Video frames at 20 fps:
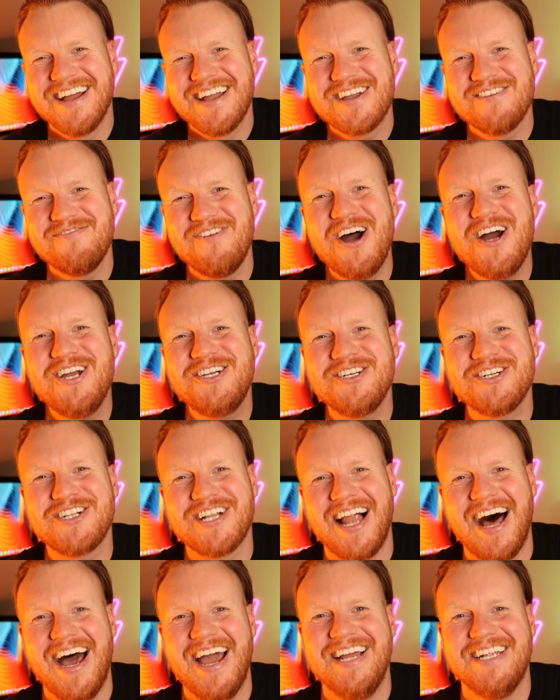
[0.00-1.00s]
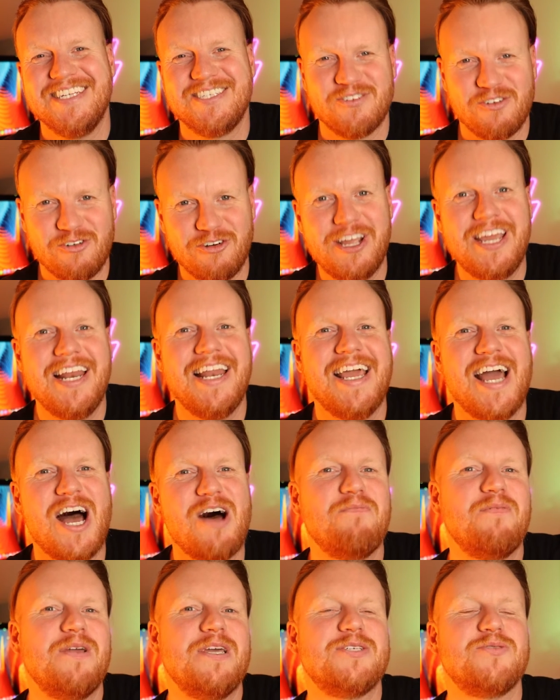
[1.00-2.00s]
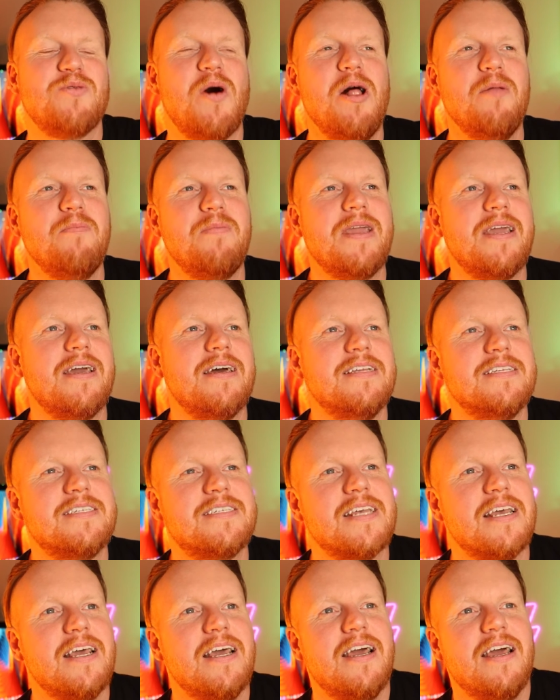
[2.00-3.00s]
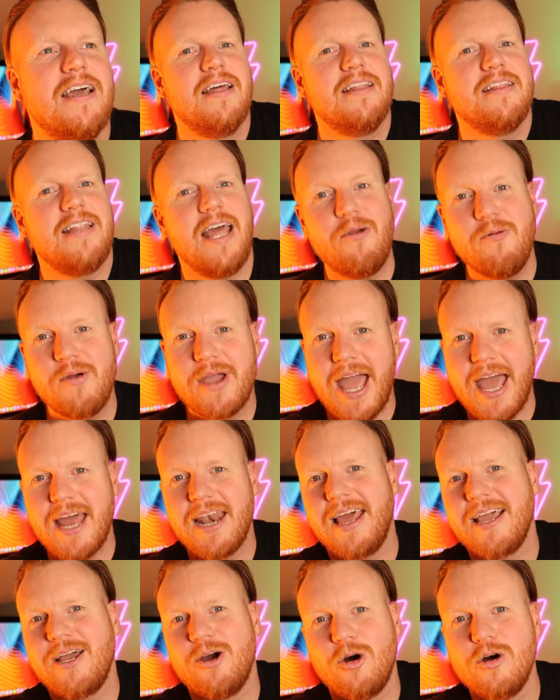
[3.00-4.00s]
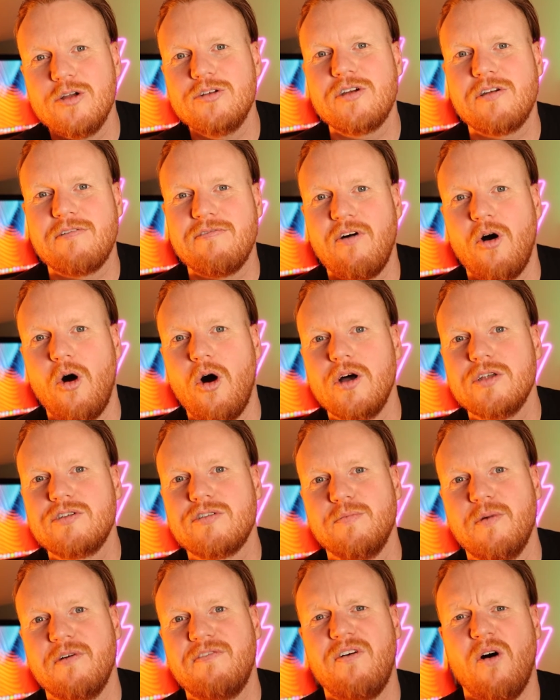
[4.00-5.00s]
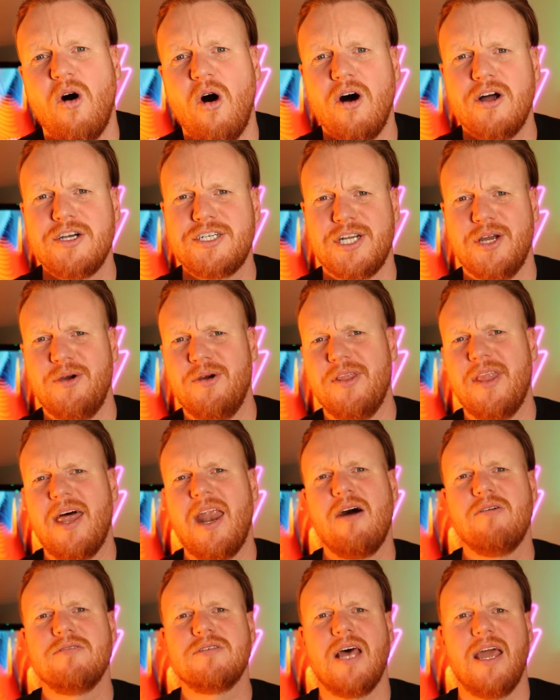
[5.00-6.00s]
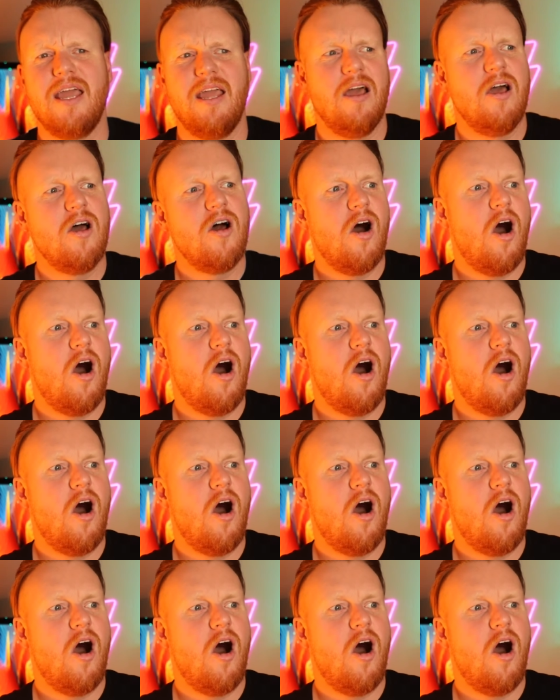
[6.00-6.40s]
Commercial clients were really happy as well because they were getting like 100 photos from a photo shoot, and then I was like,